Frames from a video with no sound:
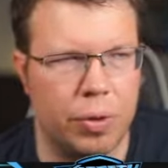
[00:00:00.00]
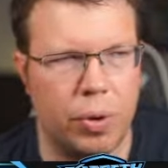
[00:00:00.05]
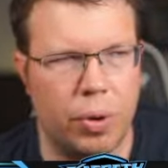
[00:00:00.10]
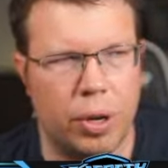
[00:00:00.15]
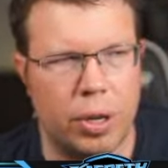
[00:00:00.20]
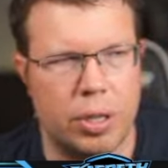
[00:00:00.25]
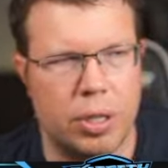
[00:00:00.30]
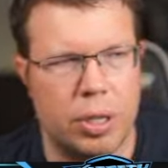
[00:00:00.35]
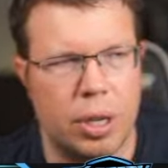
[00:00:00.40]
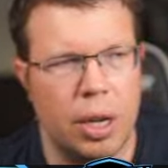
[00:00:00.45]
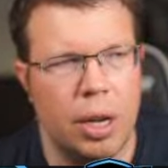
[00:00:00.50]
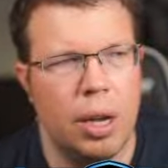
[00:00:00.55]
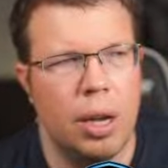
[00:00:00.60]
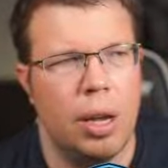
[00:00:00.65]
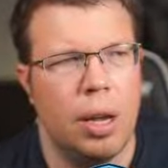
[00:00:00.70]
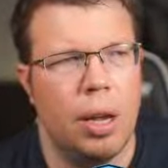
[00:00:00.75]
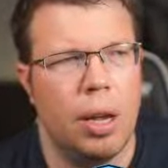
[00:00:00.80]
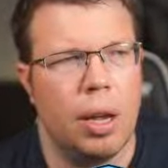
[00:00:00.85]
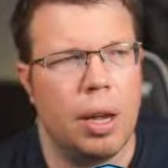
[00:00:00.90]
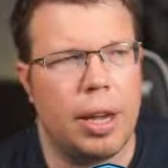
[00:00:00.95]
Of course,
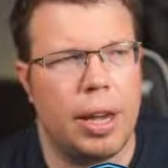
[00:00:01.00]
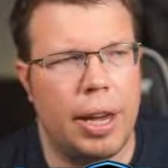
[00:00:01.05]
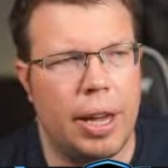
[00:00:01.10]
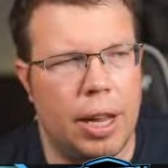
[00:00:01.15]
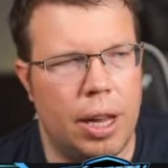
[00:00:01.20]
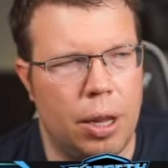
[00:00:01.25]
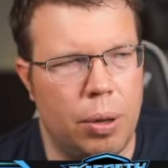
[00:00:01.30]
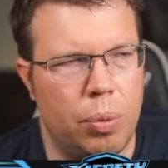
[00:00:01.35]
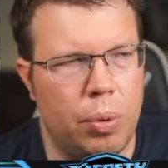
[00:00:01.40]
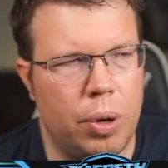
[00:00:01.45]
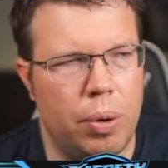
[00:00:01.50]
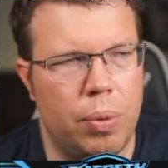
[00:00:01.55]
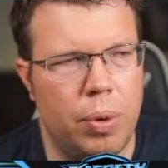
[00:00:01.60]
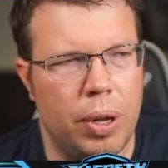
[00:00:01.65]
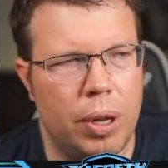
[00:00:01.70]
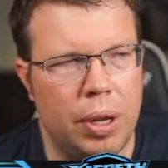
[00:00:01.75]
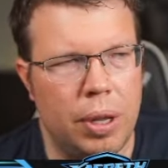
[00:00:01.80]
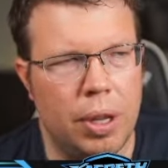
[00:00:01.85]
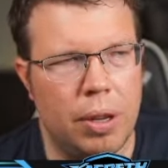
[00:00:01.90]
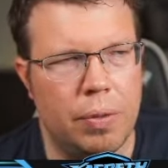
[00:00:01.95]
Cal would
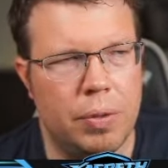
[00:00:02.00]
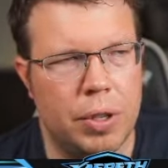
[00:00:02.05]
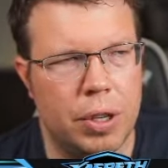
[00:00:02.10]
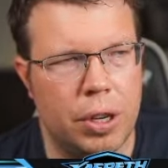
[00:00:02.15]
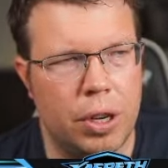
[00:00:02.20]
really love